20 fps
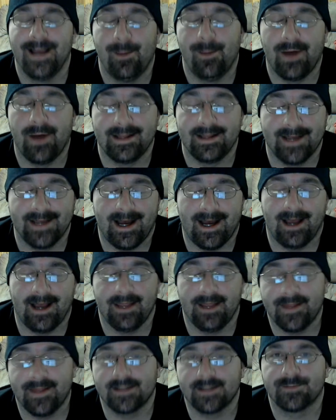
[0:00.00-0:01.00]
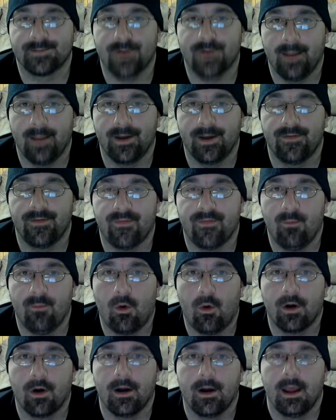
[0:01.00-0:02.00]
But hit that subscribe button for
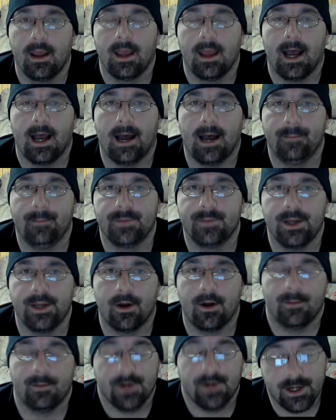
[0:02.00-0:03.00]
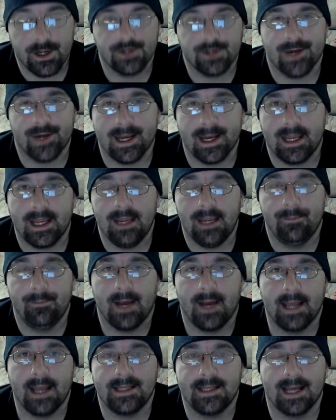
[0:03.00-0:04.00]
more. You know, I'm going to try to keep
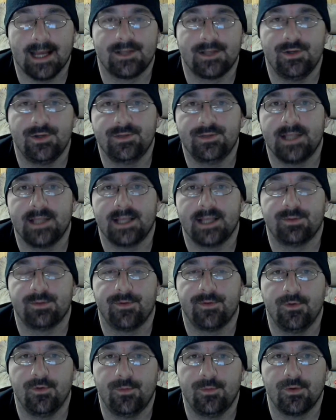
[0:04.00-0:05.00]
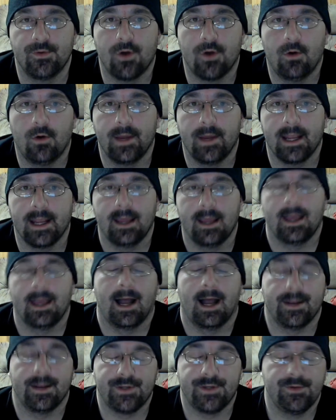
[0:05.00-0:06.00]
my Tech Tuesdays with Ubu going
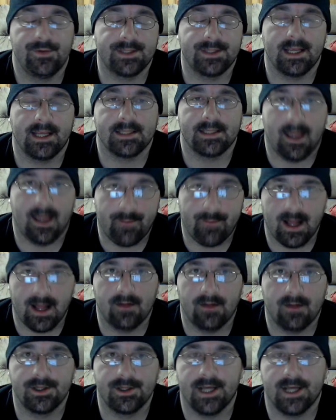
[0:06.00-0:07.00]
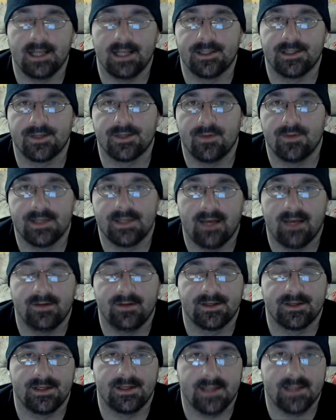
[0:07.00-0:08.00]
on Tuesdays. I apologize. This one's
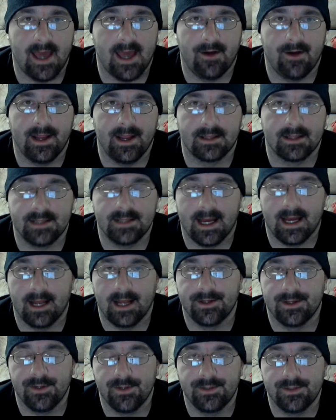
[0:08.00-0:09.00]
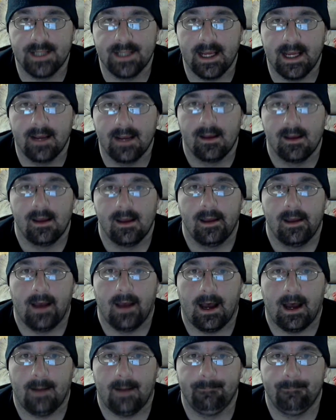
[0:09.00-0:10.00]
obviously Saturday. It's not on Tuesday.
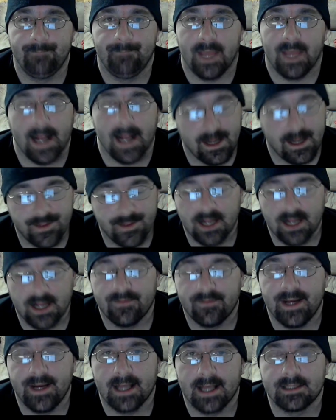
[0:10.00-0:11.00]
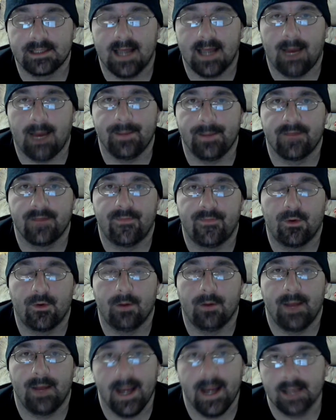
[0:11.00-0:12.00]
I got to think of a next topic
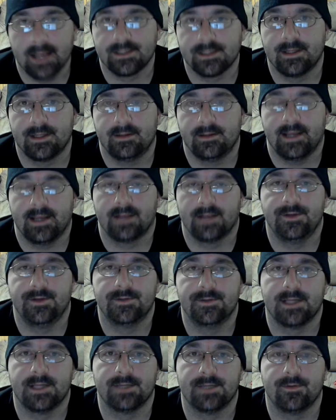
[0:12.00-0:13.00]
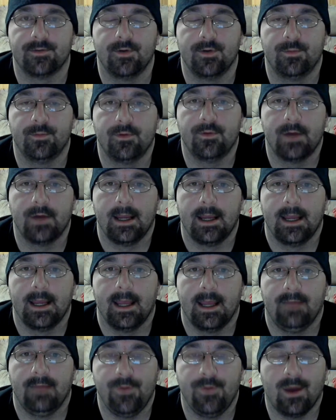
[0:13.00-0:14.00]
for my next Tech Tuesdays with Ubu.
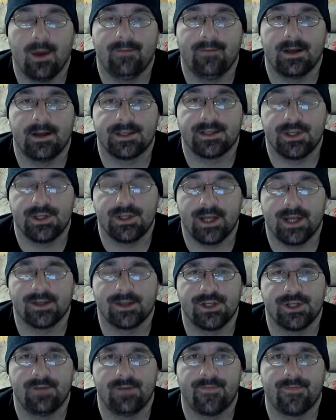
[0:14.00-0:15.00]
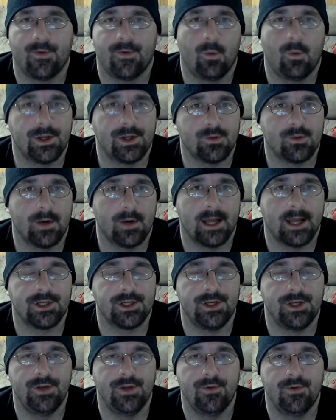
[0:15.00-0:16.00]
If you have a suggestion for which one I
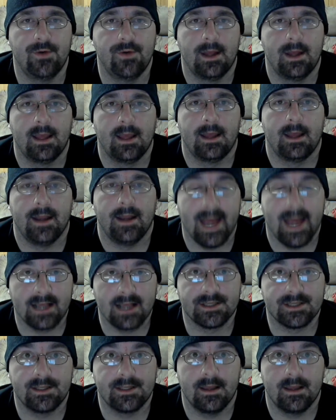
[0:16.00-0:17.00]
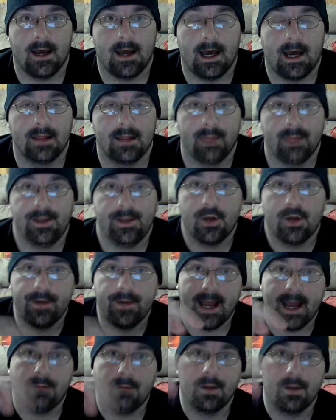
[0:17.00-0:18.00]
should do next, let me know
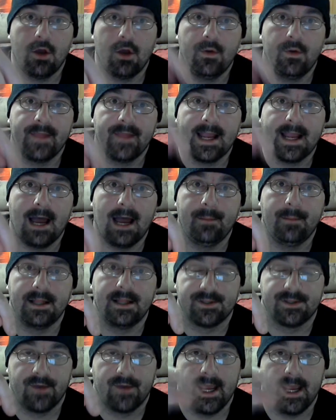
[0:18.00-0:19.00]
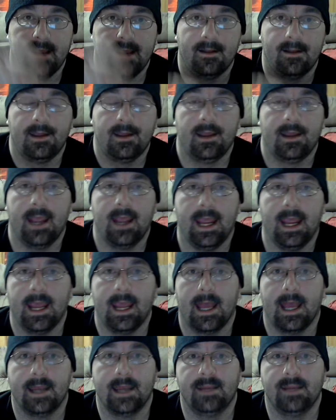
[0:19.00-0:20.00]
down below in the comments, okay?
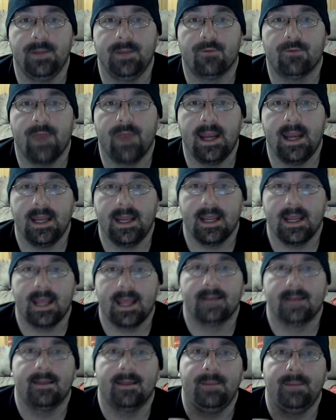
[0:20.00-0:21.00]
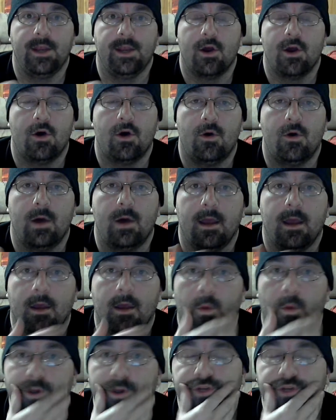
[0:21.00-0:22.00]
And give me a rating and let me know
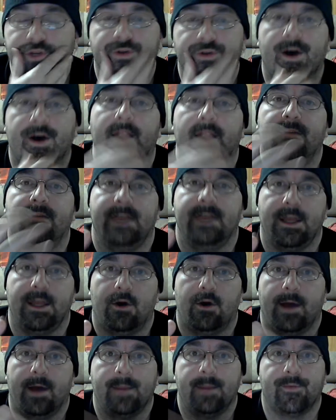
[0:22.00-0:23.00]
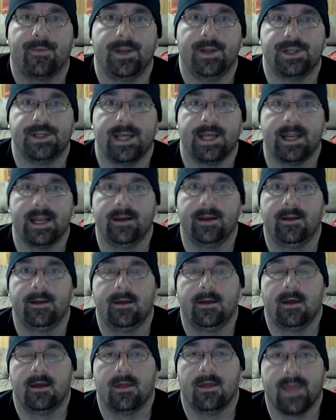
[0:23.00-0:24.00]
what you thought of the video. I'd appreciate it.
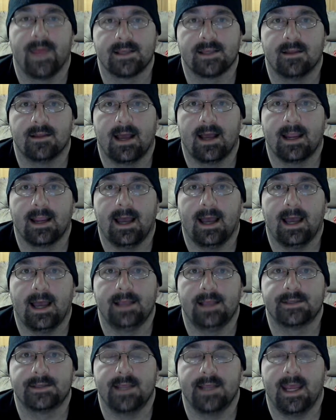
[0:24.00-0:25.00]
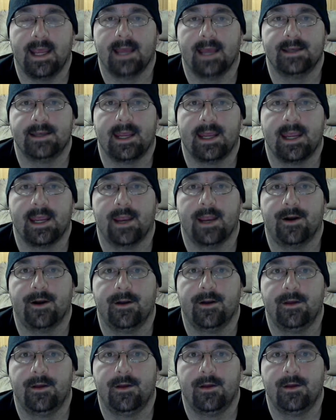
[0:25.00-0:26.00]
Thanks a lot, guys, and take
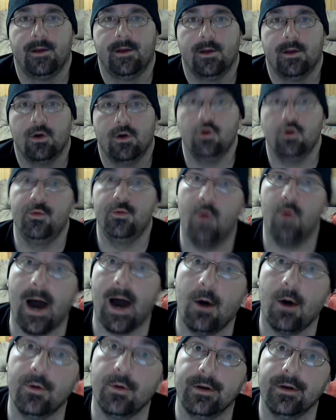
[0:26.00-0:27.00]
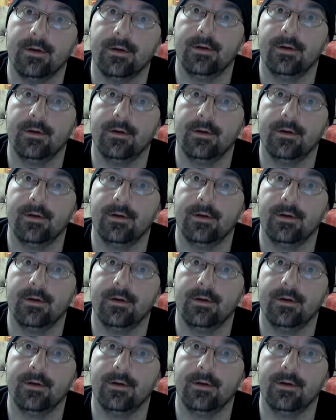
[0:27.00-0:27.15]
care. Ubu out.